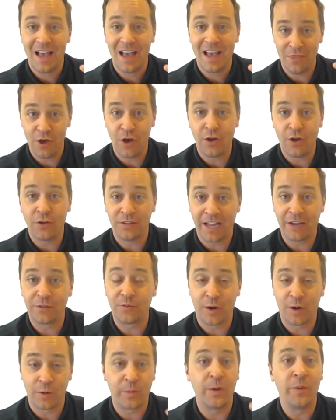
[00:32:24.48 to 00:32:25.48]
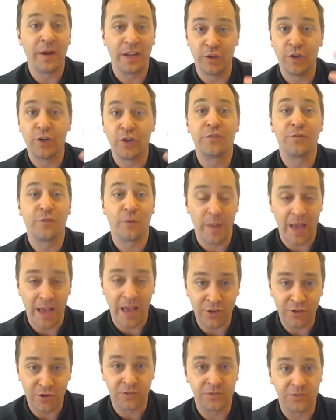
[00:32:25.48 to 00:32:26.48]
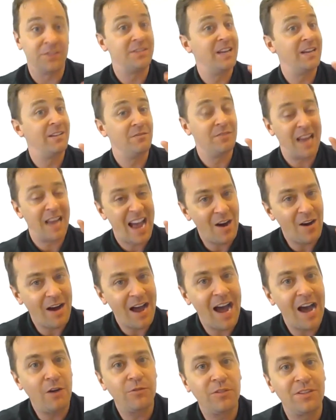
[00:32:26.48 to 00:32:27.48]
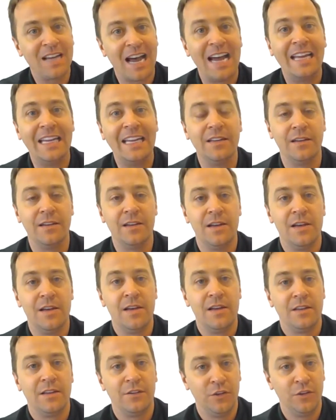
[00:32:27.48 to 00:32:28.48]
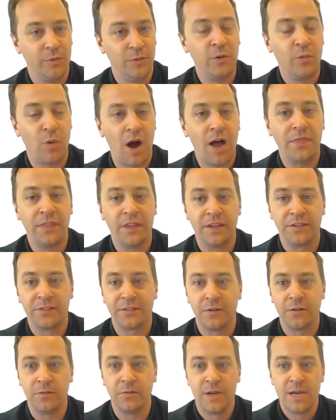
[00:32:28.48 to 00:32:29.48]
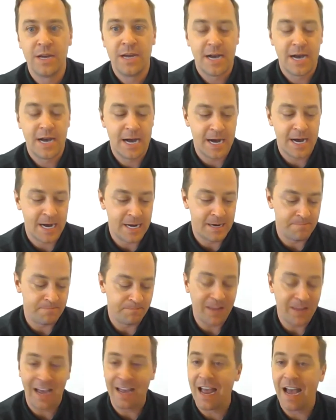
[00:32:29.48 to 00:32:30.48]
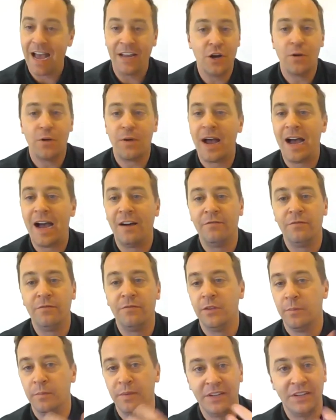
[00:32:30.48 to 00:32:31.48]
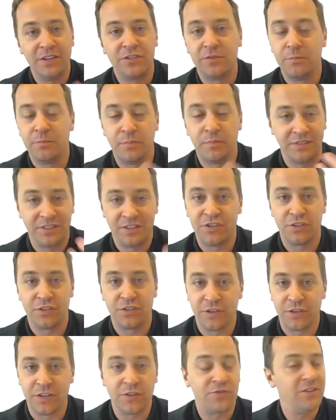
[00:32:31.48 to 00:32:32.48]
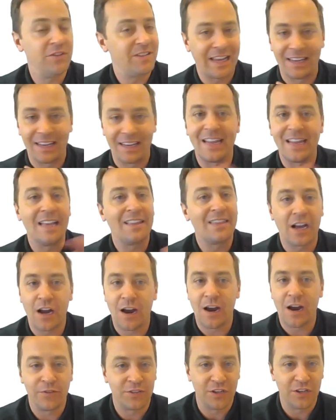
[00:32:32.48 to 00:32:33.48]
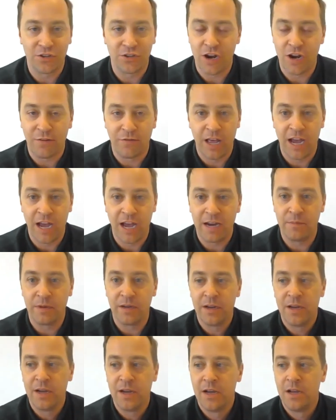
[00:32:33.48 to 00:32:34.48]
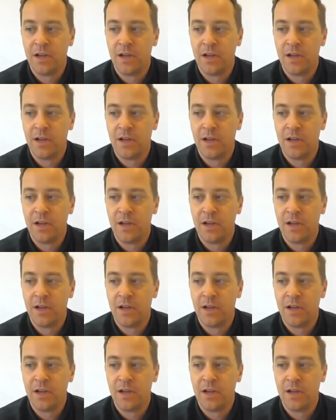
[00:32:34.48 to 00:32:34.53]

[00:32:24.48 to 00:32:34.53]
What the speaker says: And that's where we went and looked for managers and said, how tight do we want this? So I don't have the positions or industries. I could take that conversation offline, but